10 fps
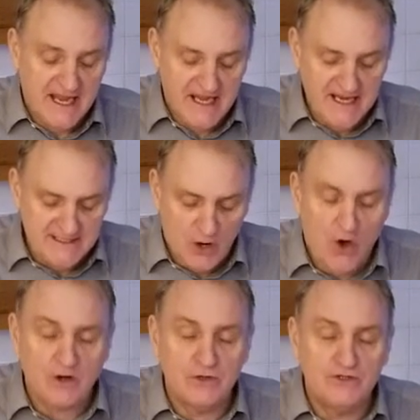It is
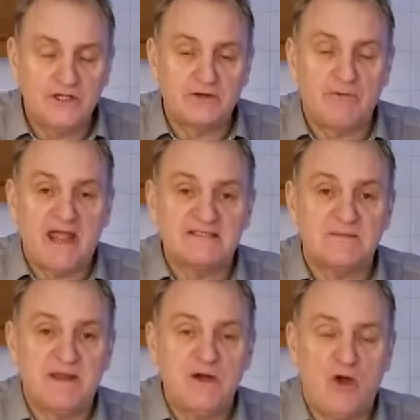argued that the
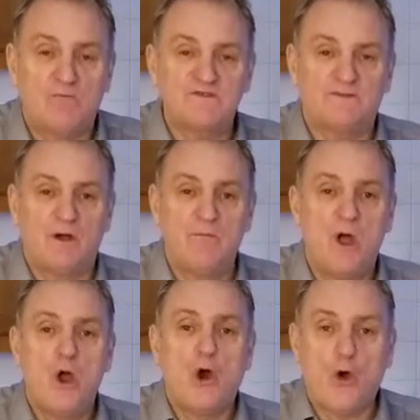recipe comes from
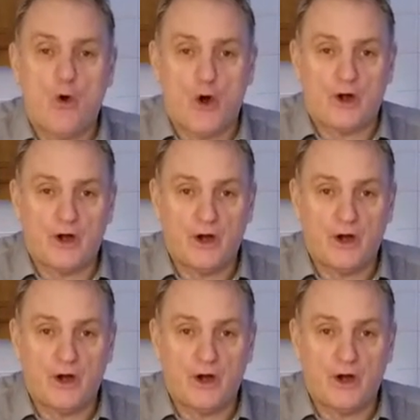Cork